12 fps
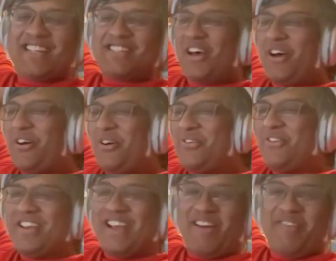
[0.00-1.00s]
so
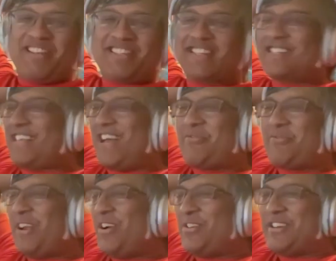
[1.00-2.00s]
this could sound
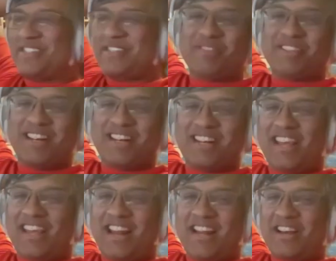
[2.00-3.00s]
weird, like someone's going to
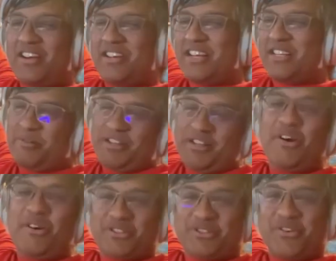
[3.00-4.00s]
take it out of context, but
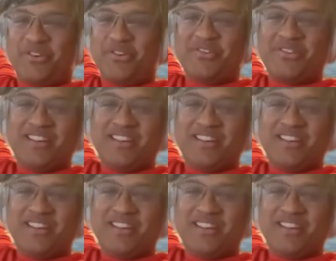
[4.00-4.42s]
it's true.